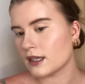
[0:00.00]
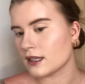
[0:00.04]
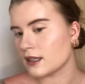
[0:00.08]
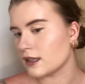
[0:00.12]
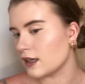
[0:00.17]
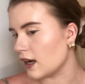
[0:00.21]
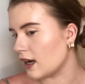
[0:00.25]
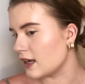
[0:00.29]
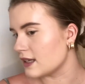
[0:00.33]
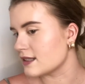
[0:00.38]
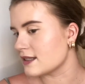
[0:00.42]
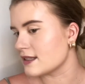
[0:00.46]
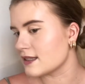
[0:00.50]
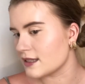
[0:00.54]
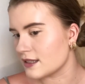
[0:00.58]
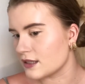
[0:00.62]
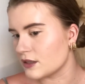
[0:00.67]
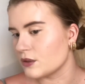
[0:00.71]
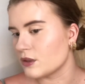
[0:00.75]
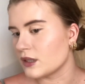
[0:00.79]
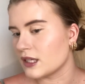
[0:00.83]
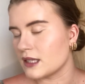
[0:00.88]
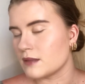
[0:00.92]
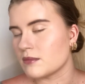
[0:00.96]
I still
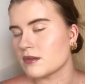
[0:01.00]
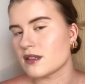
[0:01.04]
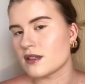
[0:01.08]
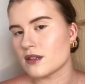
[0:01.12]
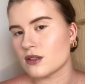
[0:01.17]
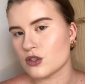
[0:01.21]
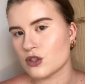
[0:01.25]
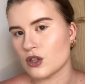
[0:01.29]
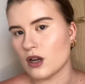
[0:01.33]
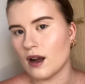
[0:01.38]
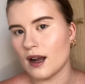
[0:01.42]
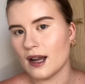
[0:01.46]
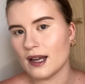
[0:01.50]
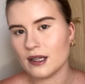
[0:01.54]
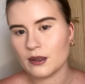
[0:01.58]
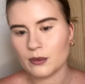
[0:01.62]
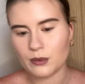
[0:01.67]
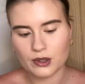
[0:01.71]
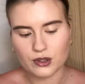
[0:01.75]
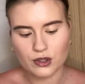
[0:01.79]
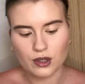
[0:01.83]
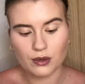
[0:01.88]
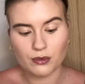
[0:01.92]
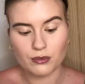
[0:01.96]
keeps the shine,
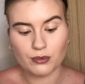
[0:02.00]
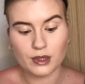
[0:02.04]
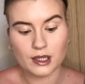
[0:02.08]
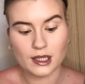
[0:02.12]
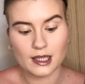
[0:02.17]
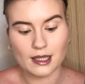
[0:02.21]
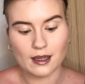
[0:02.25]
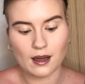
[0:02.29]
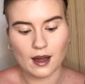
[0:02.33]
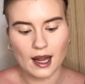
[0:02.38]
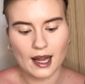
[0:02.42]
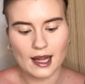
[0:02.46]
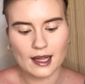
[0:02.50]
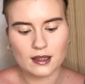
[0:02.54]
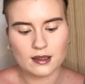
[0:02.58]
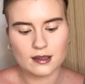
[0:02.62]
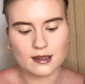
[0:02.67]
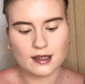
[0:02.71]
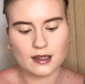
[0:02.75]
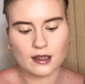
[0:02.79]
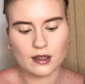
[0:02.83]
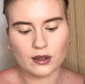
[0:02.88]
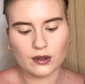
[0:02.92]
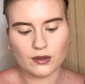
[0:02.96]
which I really like, because a
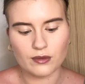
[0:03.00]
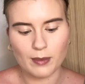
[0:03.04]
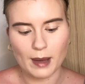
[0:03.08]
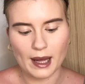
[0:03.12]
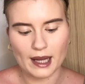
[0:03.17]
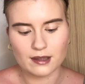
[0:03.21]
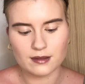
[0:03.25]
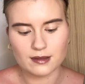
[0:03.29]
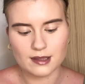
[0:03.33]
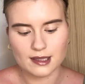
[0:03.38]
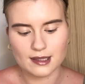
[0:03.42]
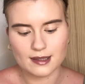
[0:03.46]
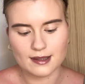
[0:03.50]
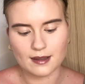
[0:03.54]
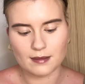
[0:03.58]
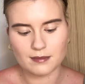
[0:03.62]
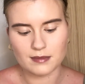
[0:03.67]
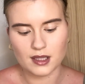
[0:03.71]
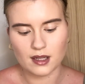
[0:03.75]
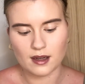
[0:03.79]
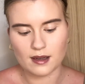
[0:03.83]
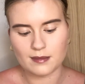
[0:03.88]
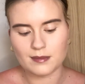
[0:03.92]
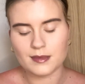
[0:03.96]
lot of powders
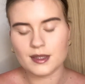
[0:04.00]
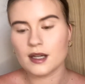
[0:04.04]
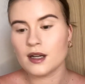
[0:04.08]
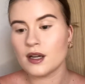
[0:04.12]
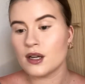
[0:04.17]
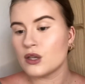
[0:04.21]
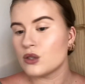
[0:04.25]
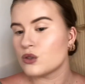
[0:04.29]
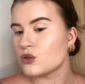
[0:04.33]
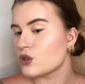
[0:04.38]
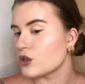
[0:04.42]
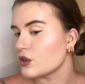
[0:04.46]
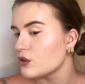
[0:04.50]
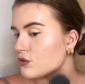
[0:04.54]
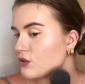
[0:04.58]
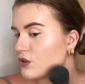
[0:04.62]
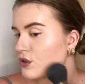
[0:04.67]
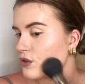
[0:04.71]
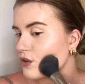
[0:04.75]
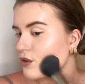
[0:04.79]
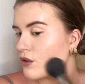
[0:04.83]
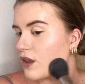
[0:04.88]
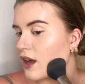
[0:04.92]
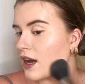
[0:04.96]
sometimes don't do
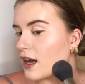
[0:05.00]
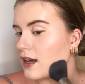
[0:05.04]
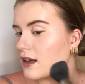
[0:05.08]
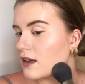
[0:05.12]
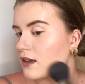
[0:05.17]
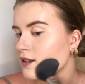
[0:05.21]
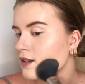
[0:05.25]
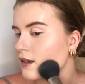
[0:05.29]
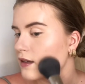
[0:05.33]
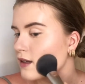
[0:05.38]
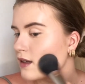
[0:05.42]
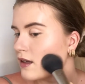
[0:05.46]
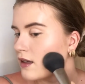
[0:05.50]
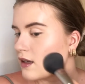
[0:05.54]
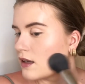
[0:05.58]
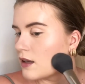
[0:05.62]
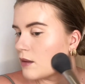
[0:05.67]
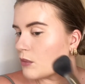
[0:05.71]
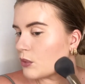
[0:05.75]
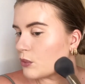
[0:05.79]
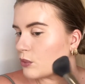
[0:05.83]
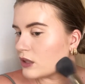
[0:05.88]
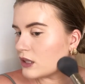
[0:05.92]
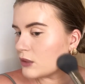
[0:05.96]
that.
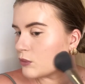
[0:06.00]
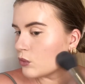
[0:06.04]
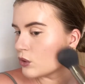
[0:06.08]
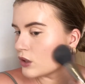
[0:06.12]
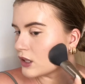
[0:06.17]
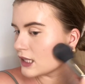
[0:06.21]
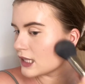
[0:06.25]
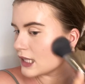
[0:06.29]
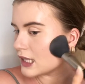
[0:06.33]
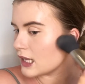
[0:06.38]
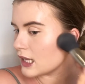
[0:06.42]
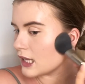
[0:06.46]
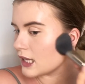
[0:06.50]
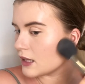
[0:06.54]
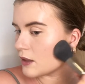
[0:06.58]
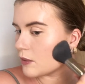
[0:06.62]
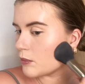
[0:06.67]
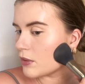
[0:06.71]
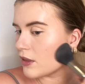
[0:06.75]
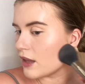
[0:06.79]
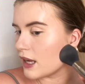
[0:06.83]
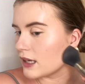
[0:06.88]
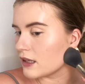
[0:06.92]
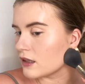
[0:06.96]
We want to keep
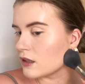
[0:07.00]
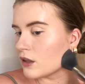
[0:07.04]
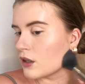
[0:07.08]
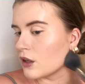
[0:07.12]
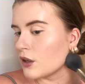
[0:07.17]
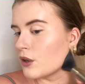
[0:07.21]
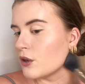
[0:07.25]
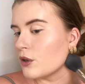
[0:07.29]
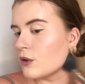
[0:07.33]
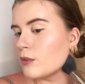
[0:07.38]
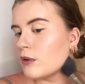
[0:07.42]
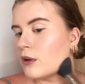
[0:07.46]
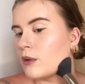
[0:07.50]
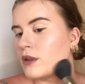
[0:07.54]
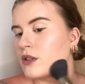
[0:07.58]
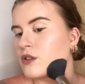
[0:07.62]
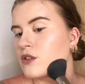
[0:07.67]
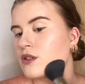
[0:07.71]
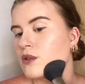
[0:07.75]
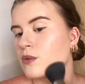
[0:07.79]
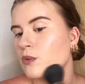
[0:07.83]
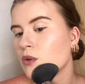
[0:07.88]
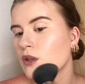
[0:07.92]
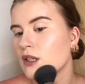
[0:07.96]
that glow, but we
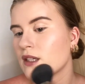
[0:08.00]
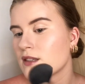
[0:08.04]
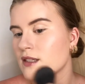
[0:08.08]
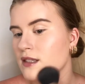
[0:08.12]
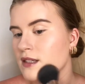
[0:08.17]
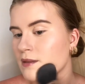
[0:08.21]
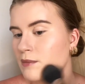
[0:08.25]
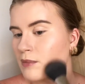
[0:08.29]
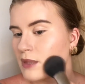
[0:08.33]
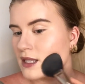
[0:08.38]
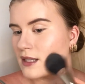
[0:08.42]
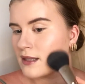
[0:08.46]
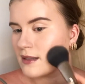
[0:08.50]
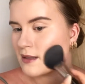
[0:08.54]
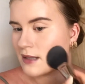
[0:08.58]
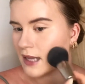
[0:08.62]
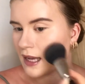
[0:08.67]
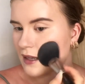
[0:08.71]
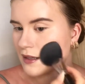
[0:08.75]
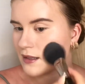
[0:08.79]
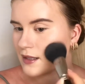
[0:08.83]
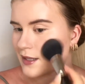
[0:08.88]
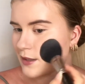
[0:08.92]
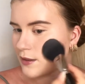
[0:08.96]
just want it to be set
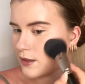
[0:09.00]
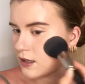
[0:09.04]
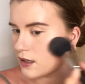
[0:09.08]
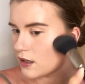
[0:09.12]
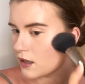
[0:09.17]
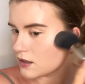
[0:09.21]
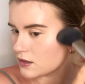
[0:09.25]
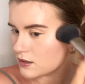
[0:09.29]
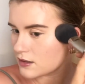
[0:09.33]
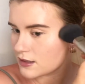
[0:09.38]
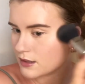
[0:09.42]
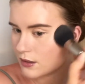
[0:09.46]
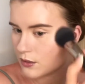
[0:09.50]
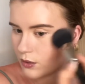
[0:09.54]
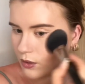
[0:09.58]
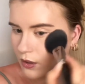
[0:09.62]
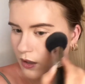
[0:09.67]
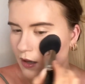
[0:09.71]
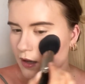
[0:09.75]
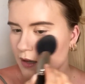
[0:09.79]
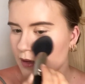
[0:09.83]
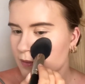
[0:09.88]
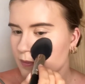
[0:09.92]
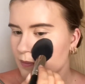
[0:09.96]
so it lasts longer,
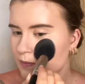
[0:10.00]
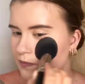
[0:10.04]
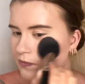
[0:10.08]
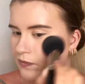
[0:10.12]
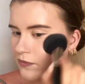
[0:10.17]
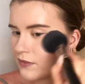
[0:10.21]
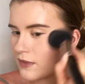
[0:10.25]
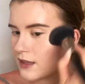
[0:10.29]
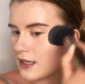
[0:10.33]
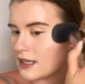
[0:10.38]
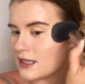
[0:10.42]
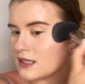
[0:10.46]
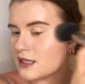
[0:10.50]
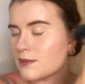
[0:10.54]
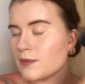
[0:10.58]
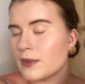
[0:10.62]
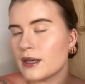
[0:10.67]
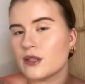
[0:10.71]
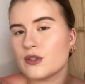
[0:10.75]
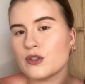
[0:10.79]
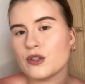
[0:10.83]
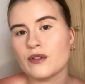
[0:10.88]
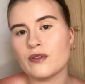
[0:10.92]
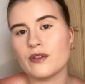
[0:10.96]

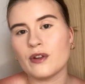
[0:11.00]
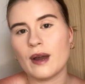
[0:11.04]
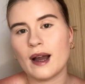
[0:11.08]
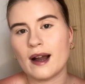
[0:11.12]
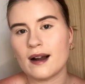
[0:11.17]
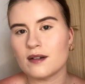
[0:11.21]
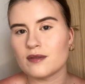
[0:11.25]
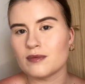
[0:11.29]
especially if you have